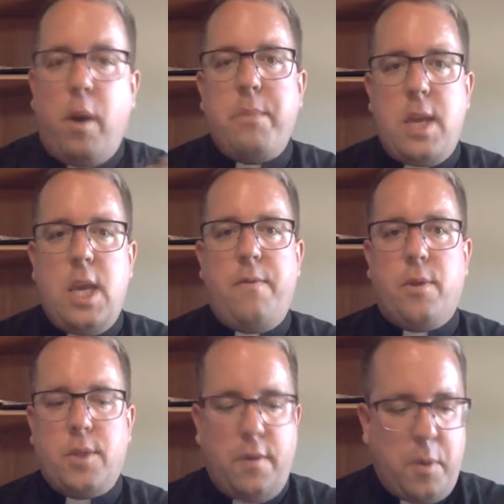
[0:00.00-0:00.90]
from the
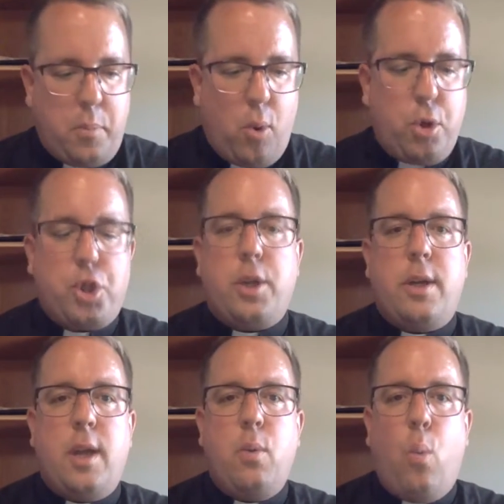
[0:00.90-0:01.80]
evils of abortion
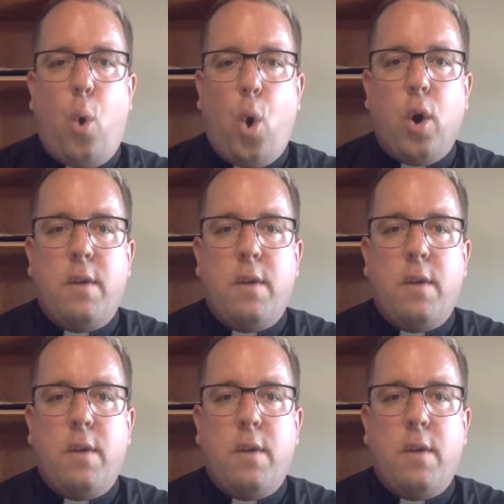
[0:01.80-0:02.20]
and war